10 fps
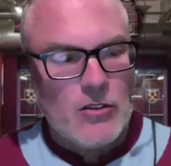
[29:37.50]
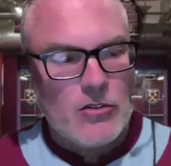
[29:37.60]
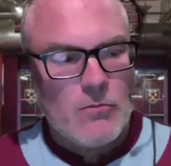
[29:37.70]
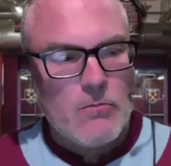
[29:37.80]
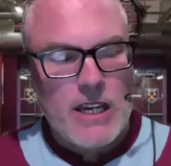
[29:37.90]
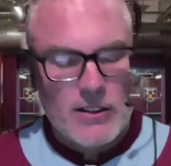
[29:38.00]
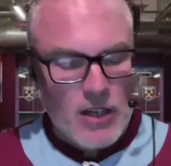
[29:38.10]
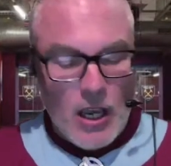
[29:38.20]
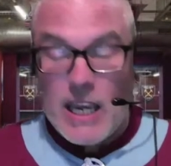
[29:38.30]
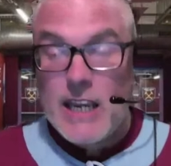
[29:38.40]
minutes,
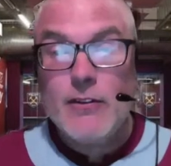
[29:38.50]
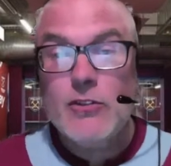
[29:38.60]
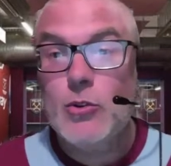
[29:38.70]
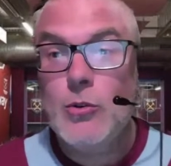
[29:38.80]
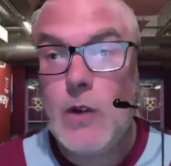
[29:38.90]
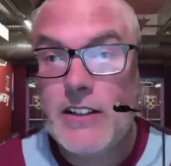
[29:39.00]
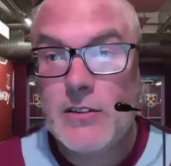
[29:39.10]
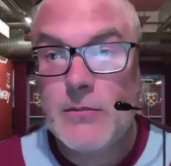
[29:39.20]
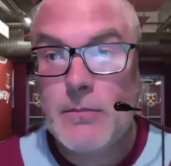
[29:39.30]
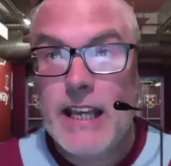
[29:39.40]
even sort of like
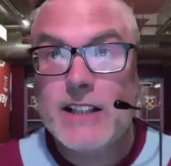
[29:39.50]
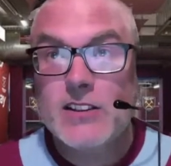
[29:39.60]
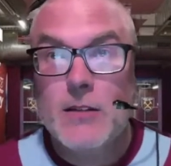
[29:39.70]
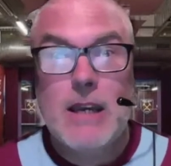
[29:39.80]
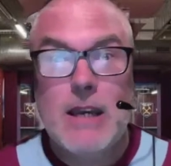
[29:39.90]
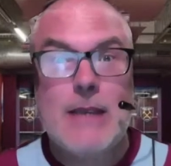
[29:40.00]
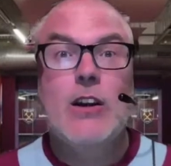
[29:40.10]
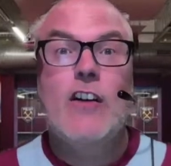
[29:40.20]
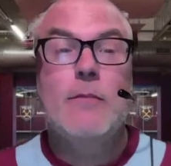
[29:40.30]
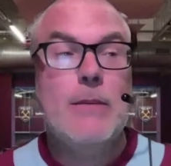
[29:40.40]
some players that maybe a
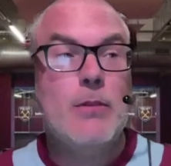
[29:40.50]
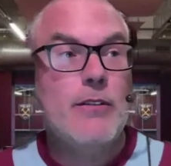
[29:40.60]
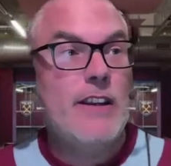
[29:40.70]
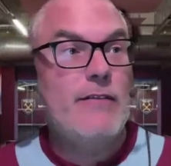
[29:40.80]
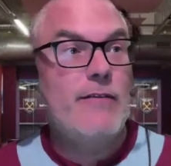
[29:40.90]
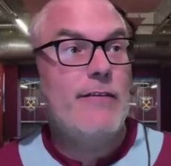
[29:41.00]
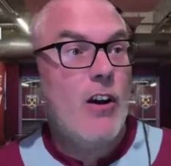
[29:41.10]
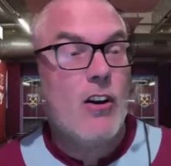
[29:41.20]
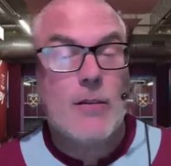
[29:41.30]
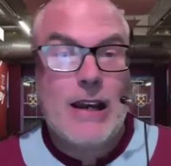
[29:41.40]
lot of people have even
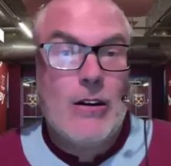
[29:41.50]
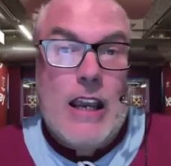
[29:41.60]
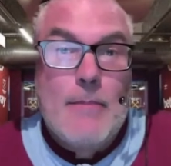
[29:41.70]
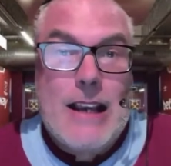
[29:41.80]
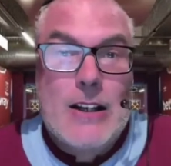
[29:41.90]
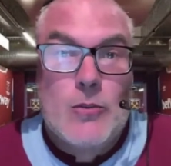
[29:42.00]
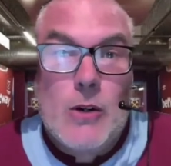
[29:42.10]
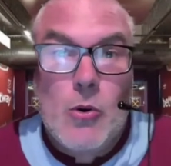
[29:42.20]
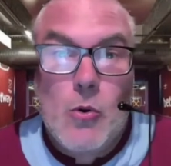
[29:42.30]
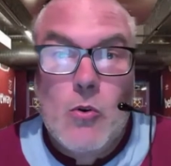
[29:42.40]
forgotten about, like Maxwell
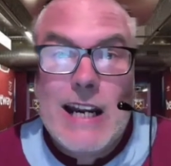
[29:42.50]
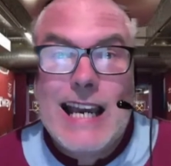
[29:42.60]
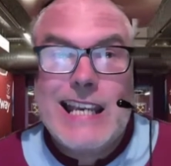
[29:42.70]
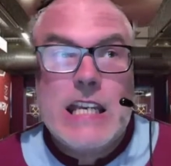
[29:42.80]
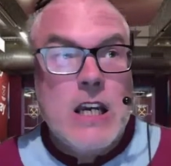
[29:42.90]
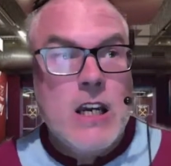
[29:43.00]
Cornet,